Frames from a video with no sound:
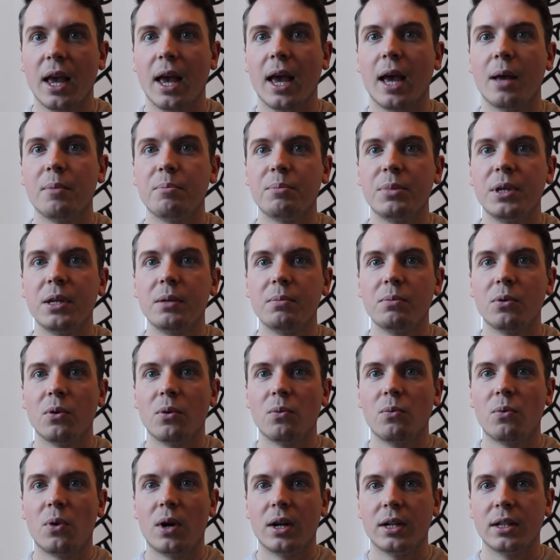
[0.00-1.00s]
And
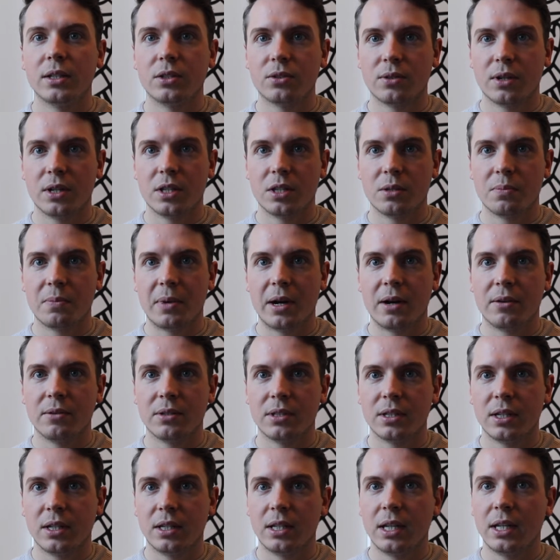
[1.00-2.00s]
people wanted
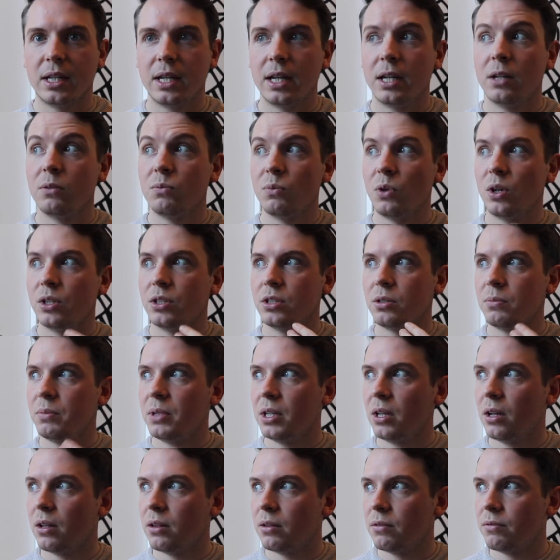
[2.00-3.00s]
transparency. They didn't want to
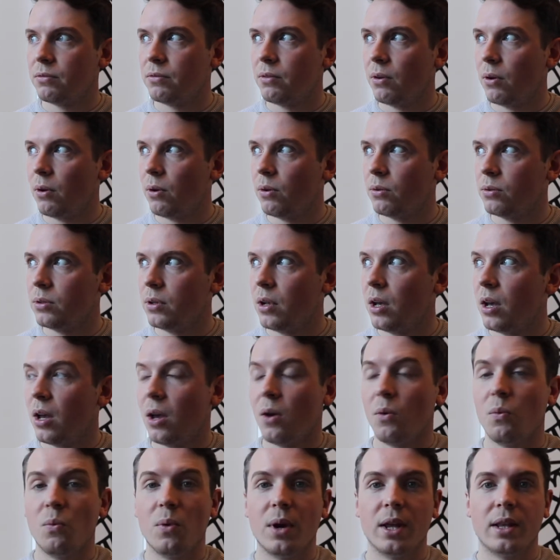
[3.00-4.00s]
be on the phone
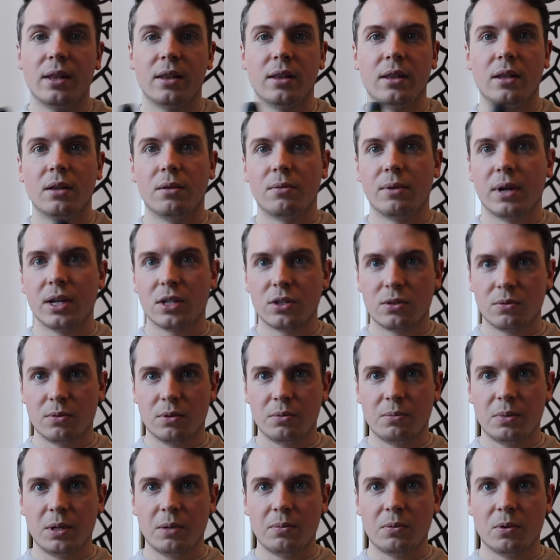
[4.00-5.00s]
when the
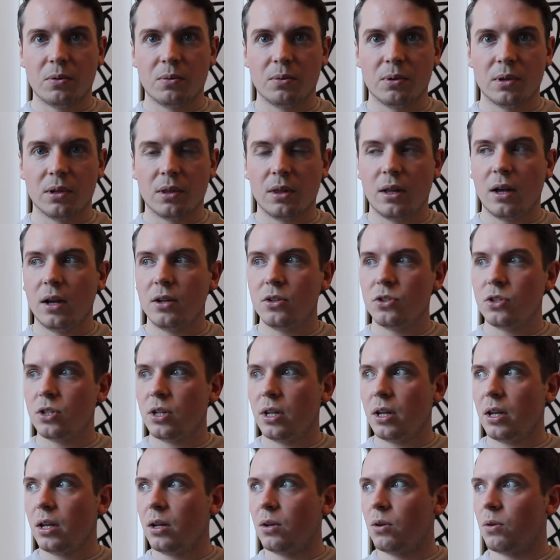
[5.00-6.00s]
restaurant people were
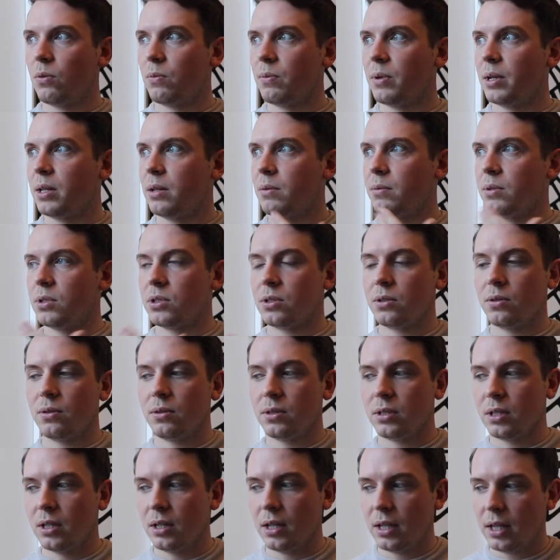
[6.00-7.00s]
lunching or when there was
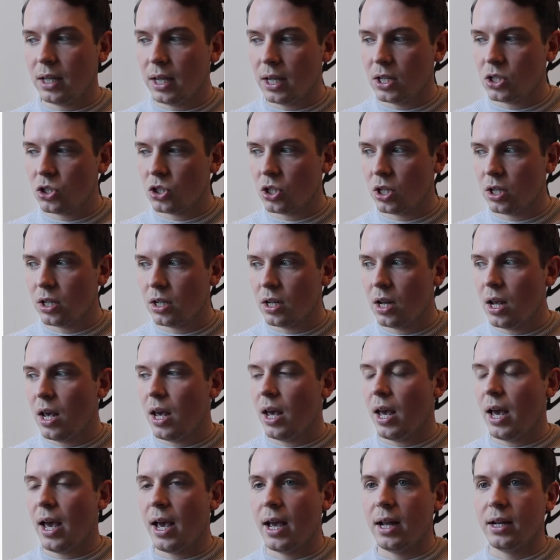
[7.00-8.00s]
cooks in the kitchen
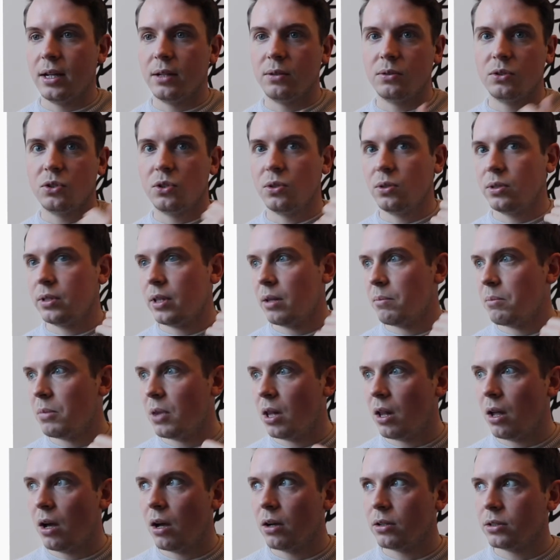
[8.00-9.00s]
and it took them
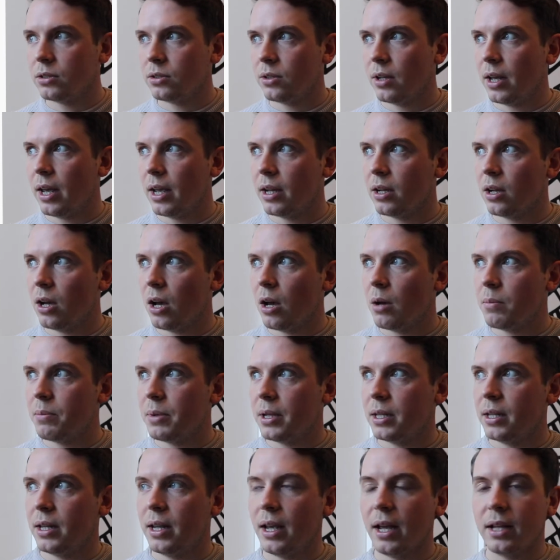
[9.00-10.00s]
long to hang up
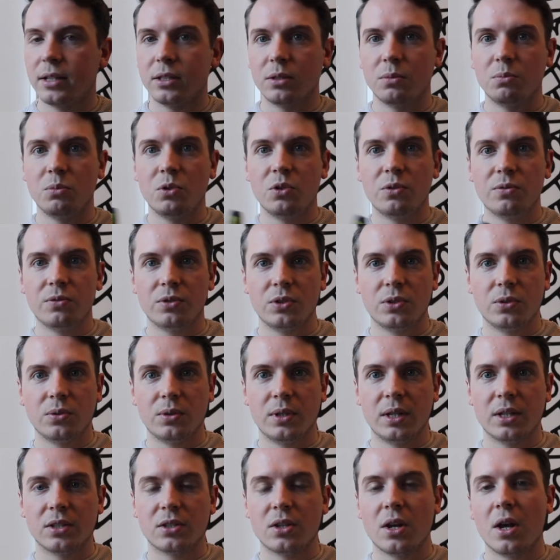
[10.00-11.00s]
and they had to move to
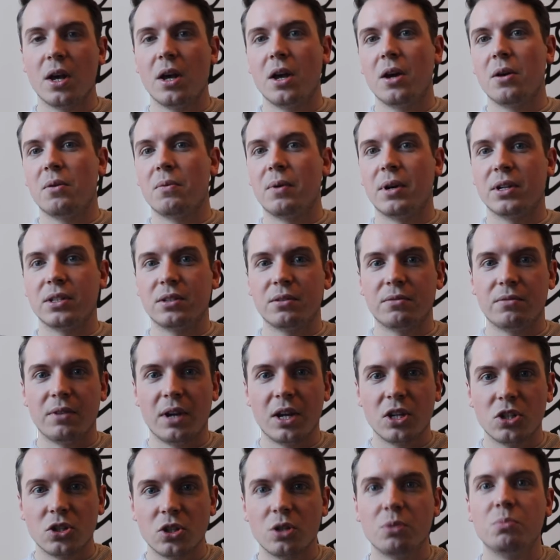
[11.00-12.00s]
this
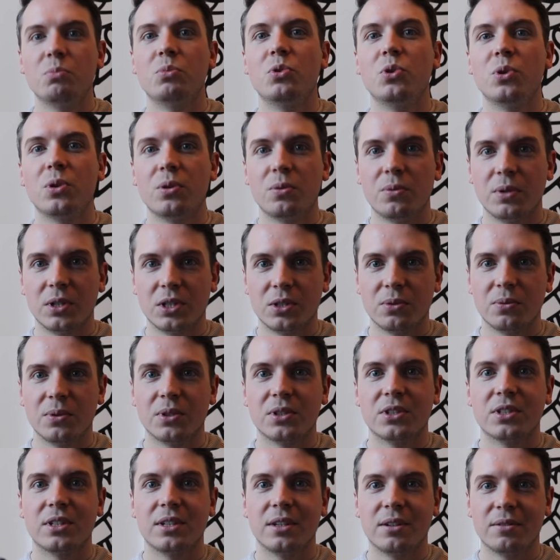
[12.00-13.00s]
reservation book, which
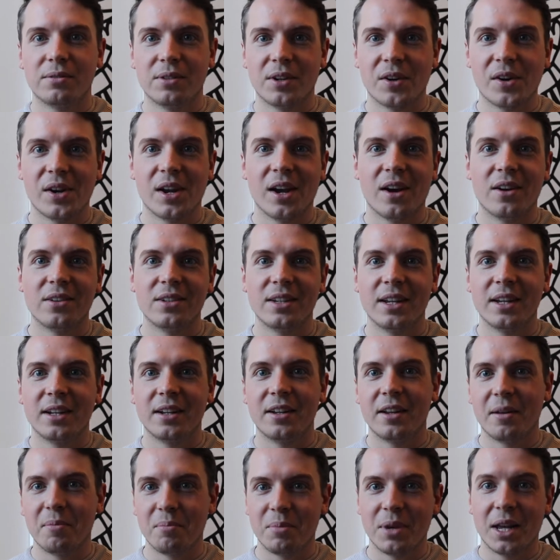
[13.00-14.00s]
was still very
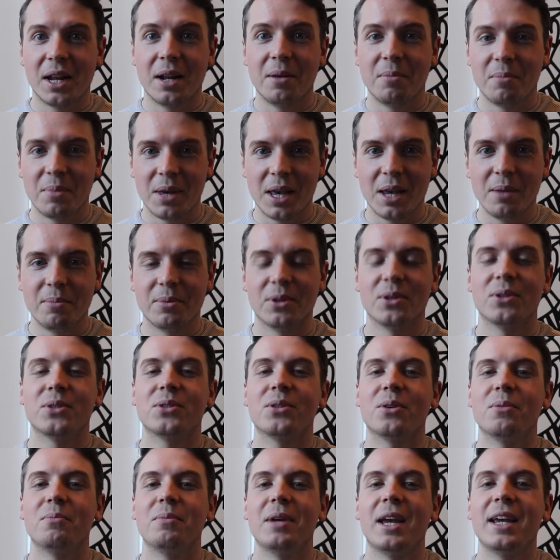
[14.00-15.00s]
outdated and pen and paper.
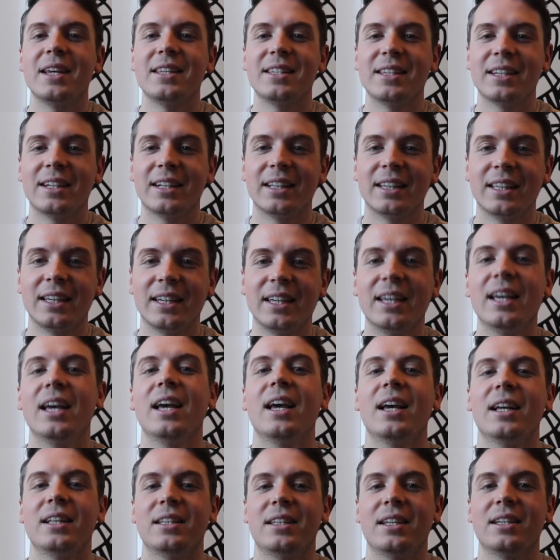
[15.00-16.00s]
So basically,
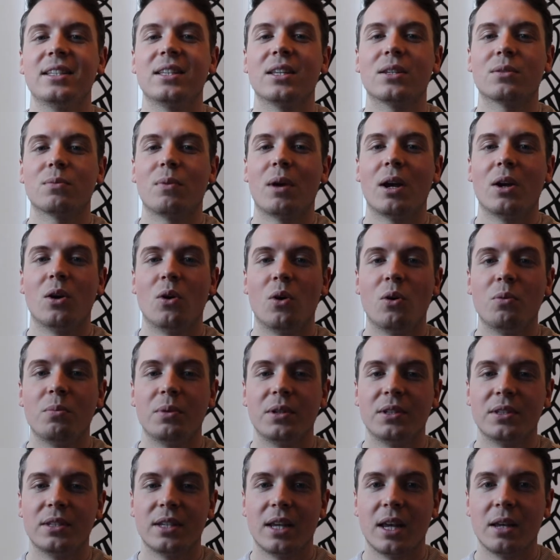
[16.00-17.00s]
this is why
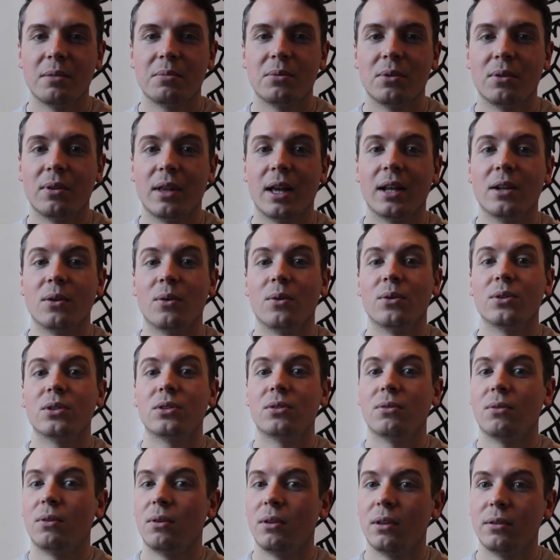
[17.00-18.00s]
OpenTable and
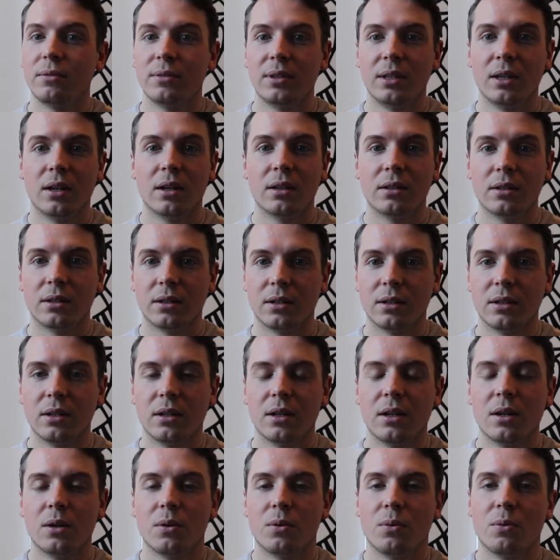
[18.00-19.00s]
also all of the other
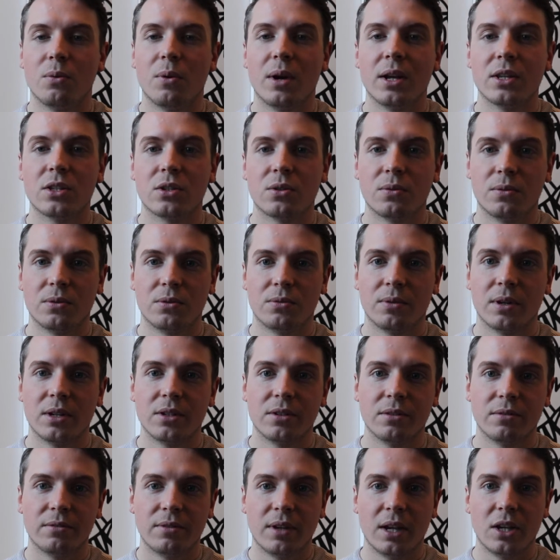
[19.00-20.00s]
restaurant
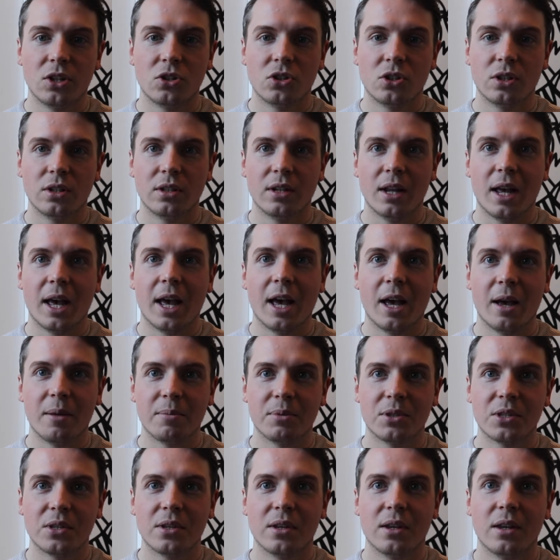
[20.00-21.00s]
reservation
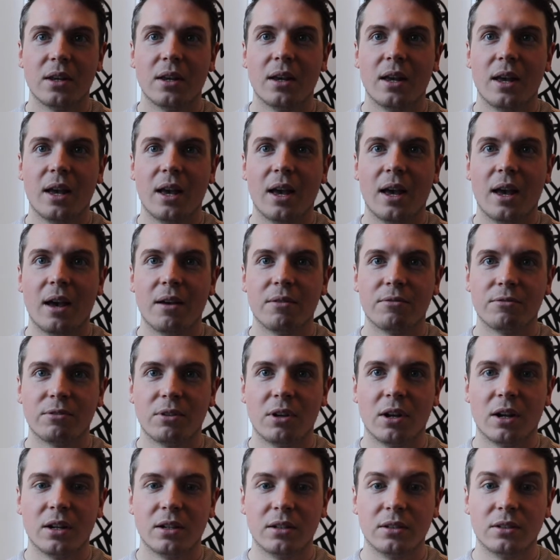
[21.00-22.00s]
apps have
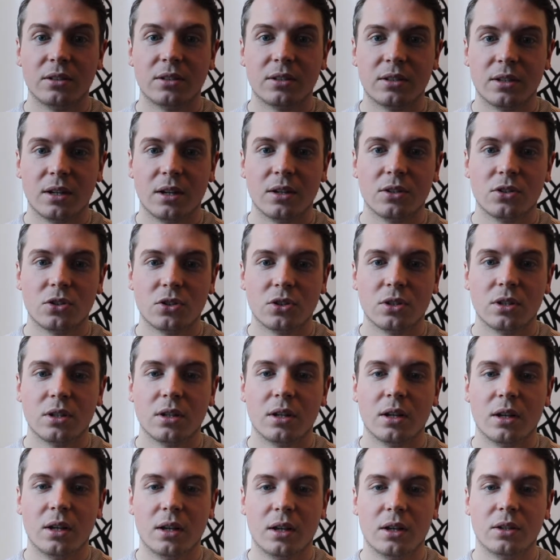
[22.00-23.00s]
gotten such
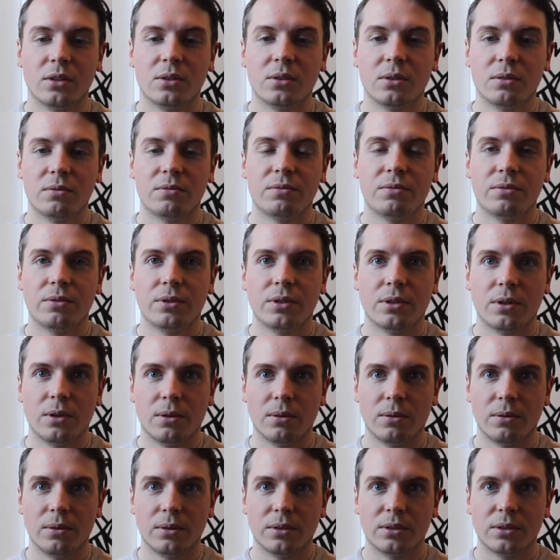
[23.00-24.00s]
a good
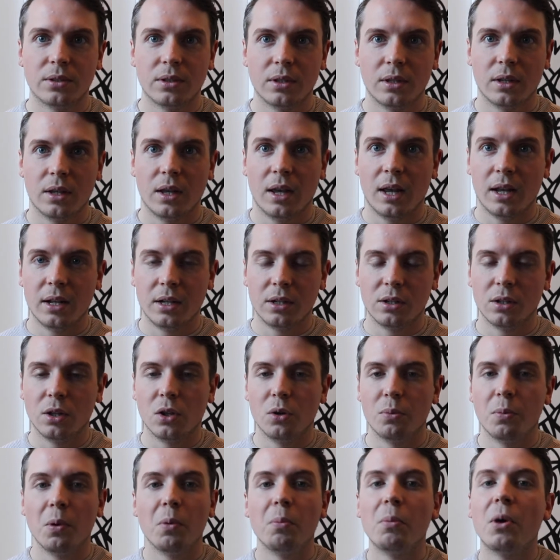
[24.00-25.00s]
foothold in the global